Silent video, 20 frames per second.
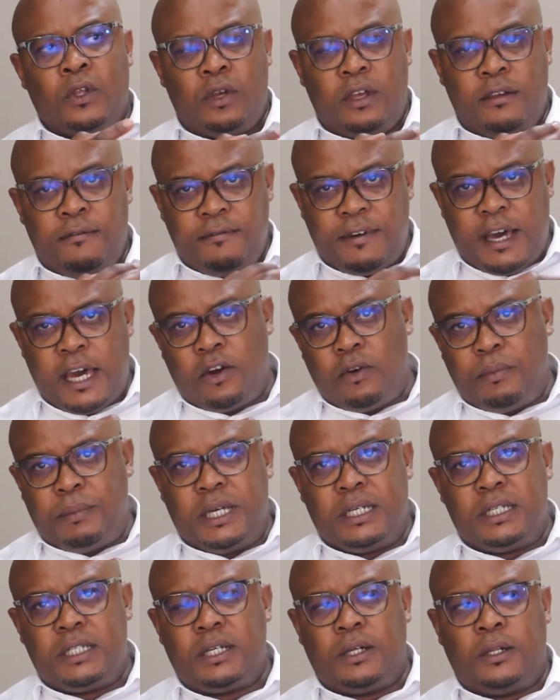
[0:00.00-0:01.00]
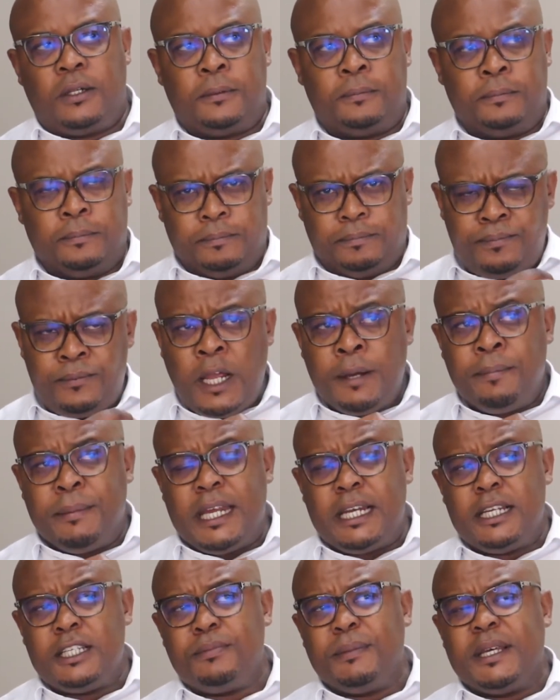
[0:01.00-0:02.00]
environmental
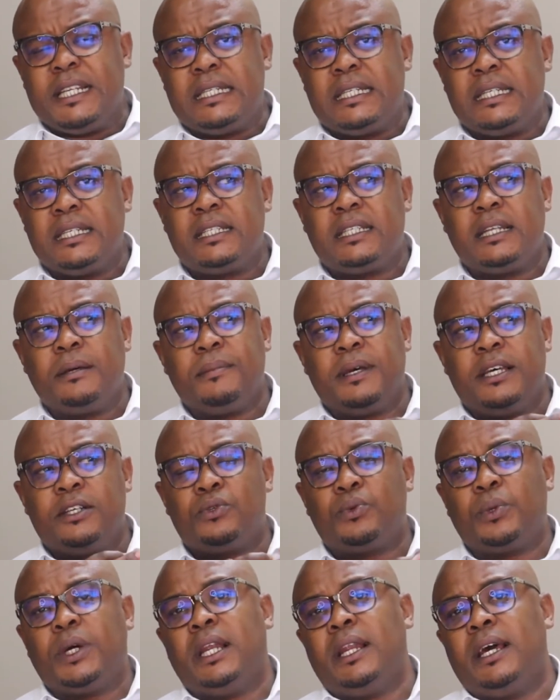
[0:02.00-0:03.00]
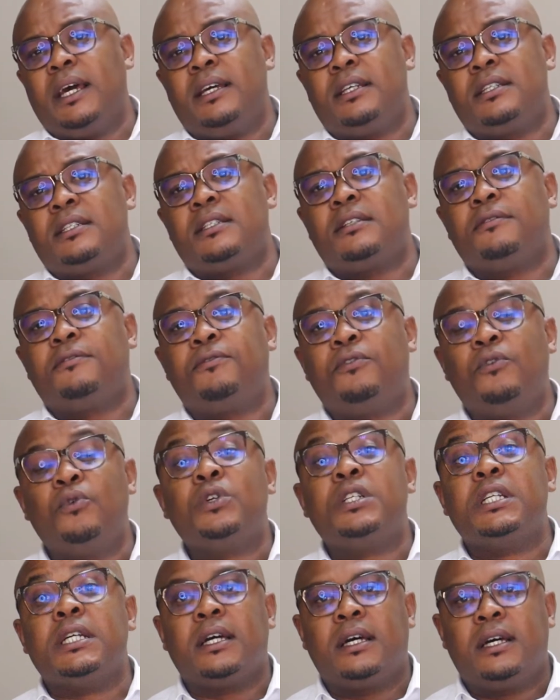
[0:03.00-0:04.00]
management system, as well as
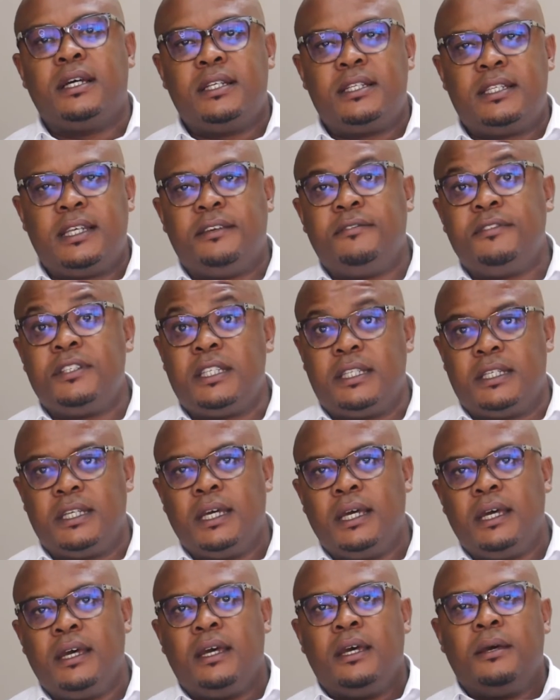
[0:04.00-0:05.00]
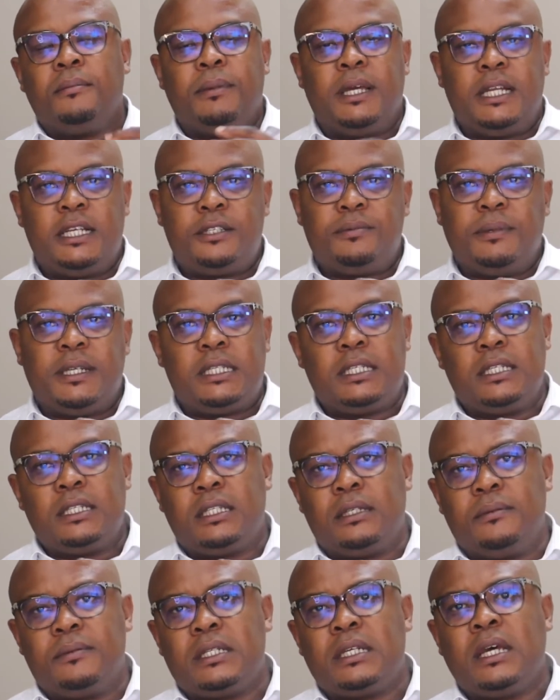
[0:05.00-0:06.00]
food safety management
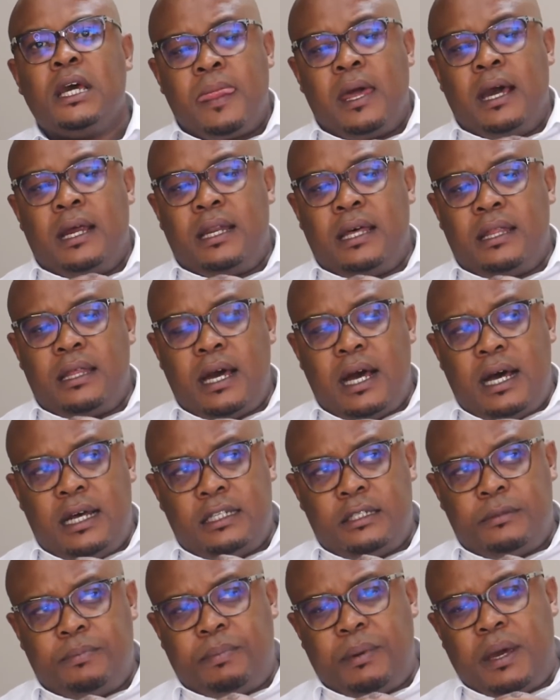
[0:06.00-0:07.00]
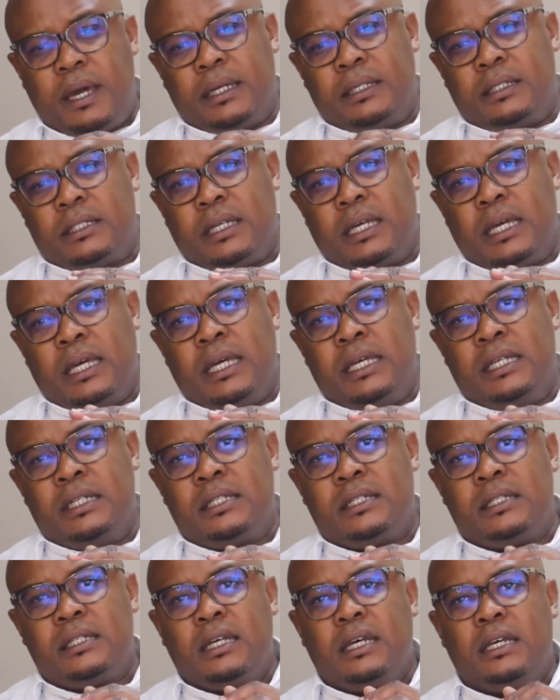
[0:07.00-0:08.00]
systems. Another aspect
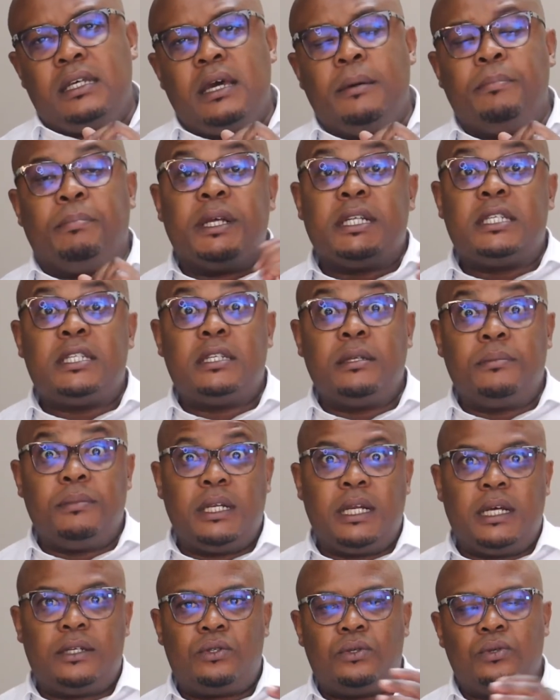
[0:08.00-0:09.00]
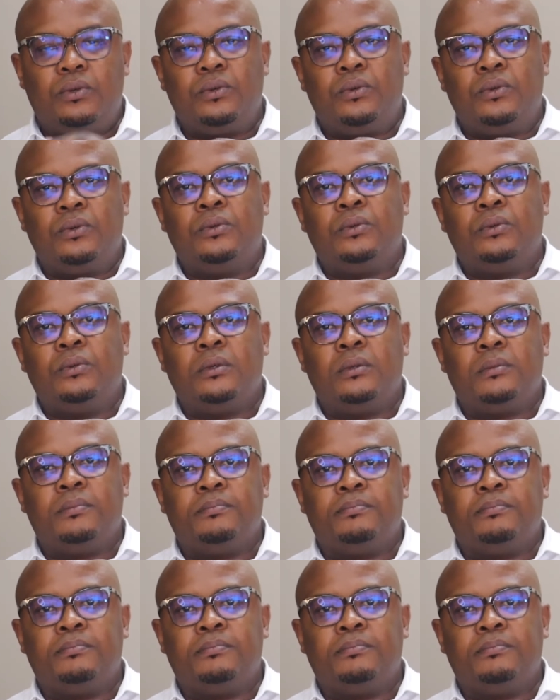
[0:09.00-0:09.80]
is a bit similar to